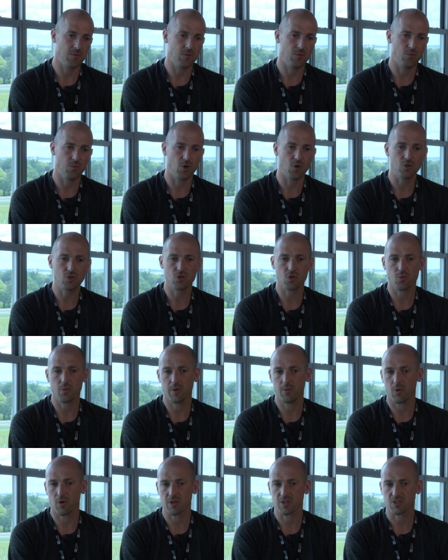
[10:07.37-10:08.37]
More so,
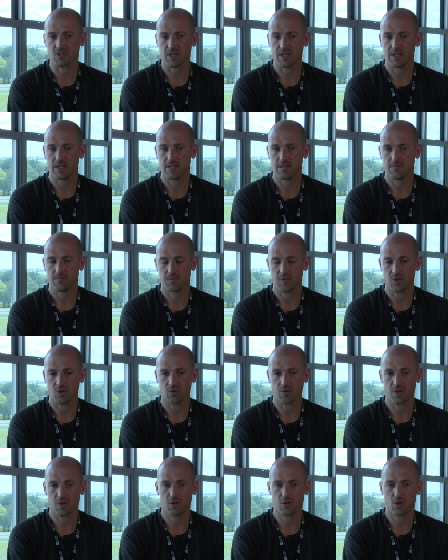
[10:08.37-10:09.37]
we want to see it. You
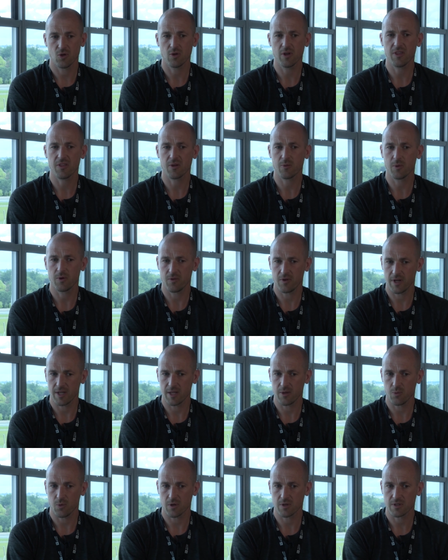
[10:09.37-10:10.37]
know, the only thing we
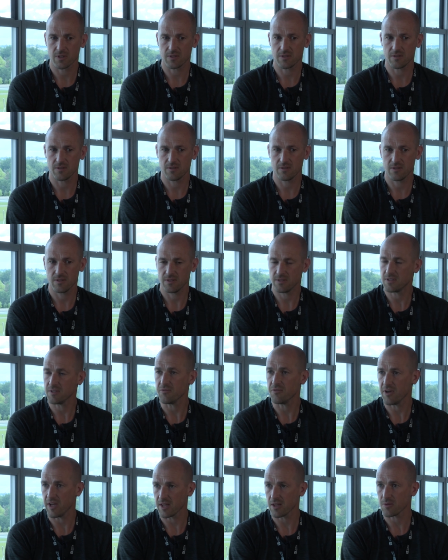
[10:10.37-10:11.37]
really want to
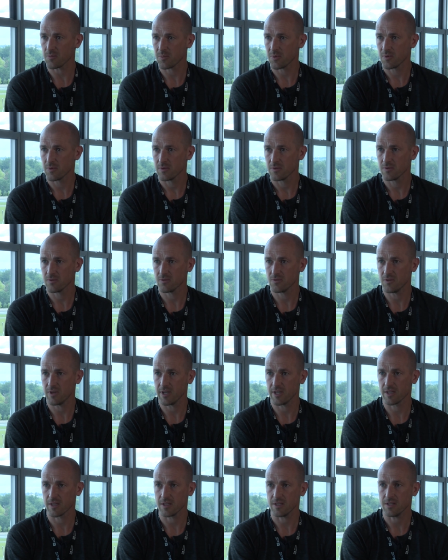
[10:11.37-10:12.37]
develop
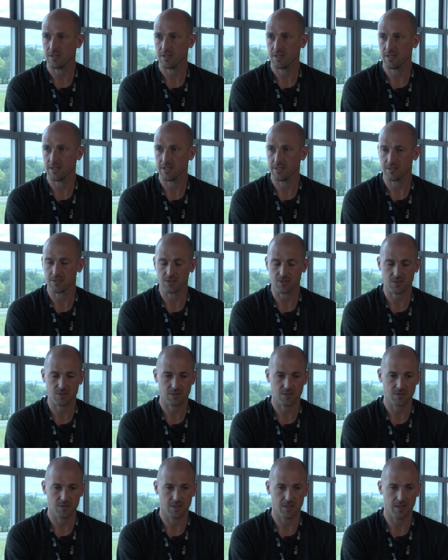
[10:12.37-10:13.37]
really
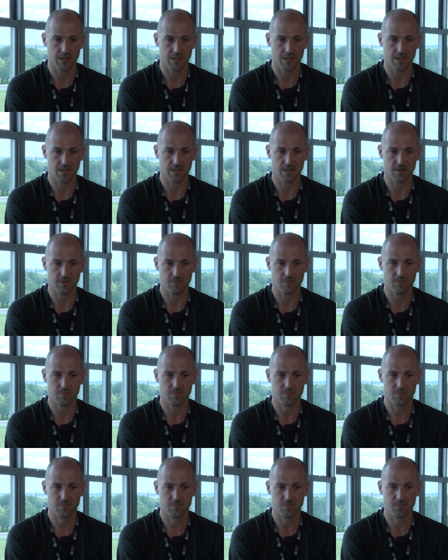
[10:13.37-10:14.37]
is
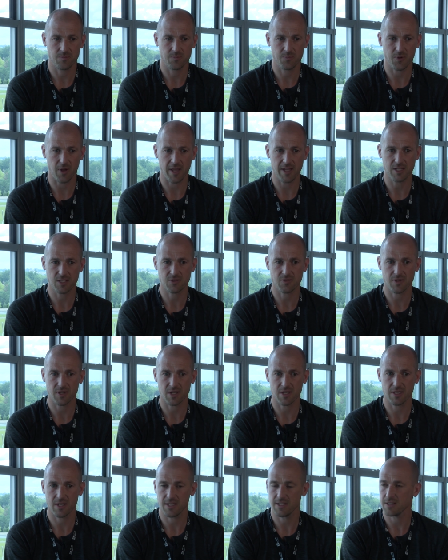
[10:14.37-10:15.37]
players for the
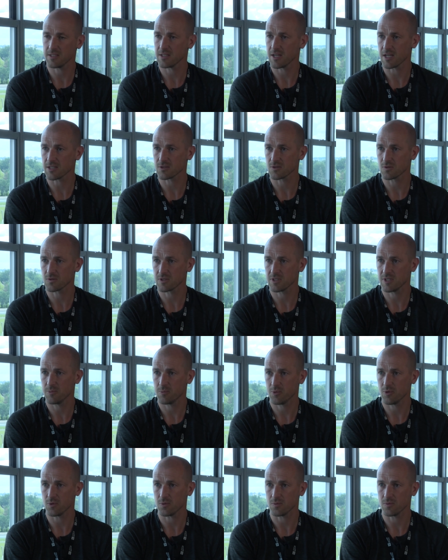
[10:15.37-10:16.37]
Canadian national team
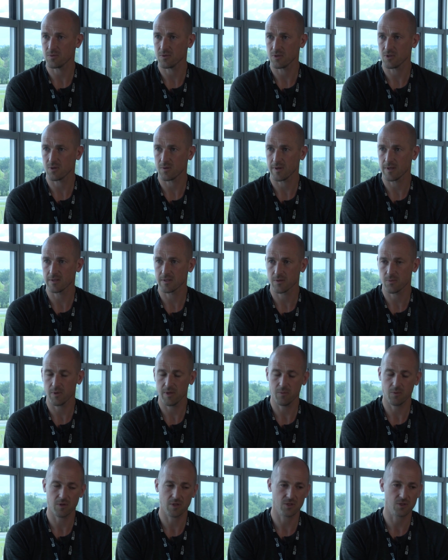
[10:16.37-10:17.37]
pool. You know what?
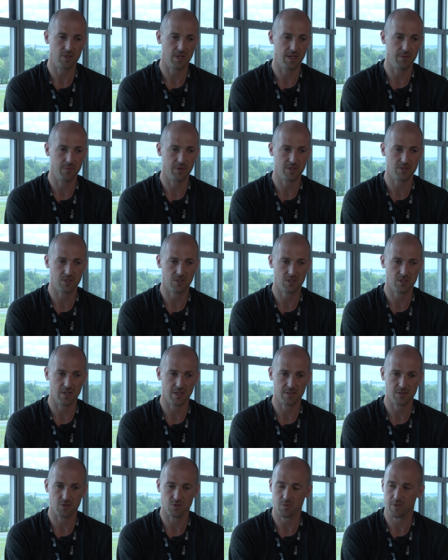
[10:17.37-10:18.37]
We want to try and be as
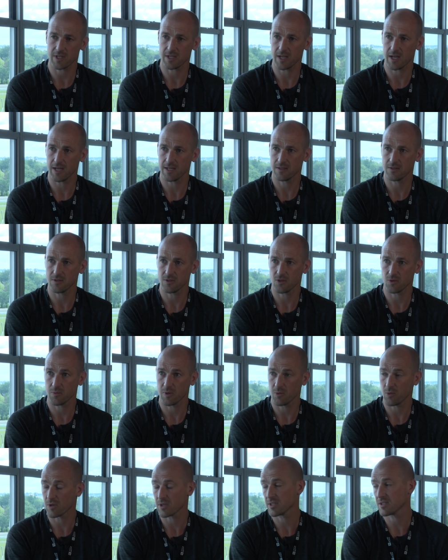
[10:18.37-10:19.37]
successful as we can. You know,
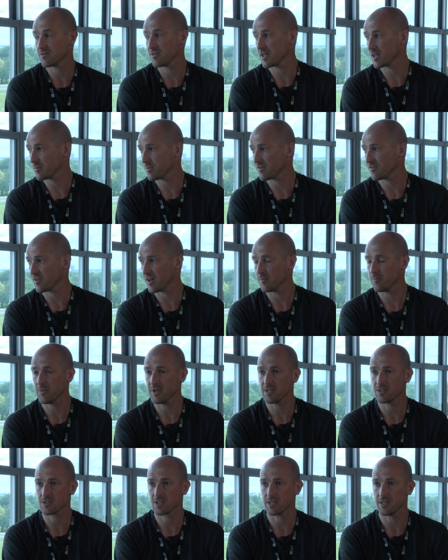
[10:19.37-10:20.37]
we want to develop a fan
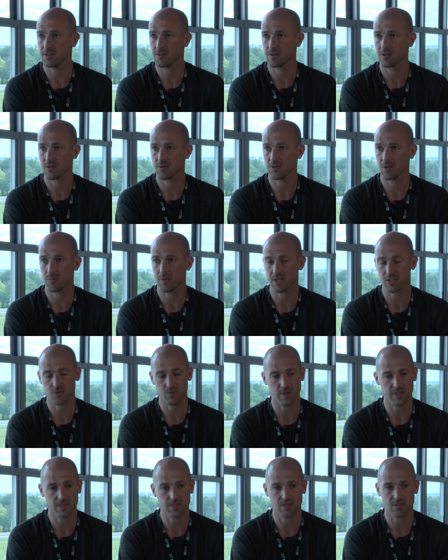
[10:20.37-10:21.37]
base here, and the best
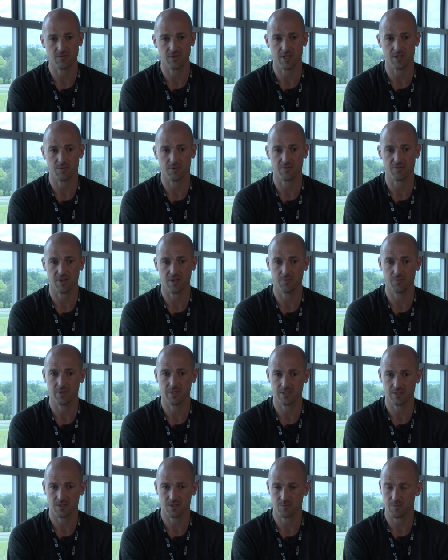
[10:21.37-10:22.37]
way to develop a fan
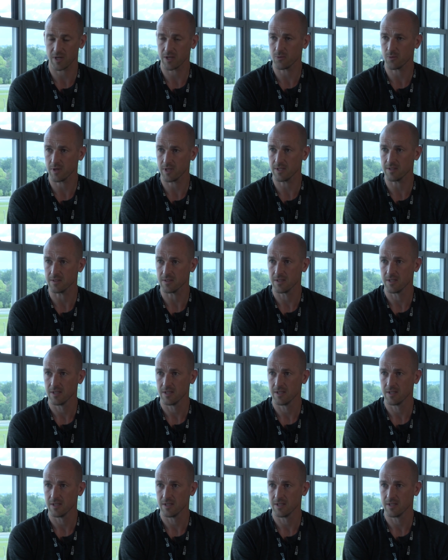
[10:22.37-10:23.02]
base is by winning.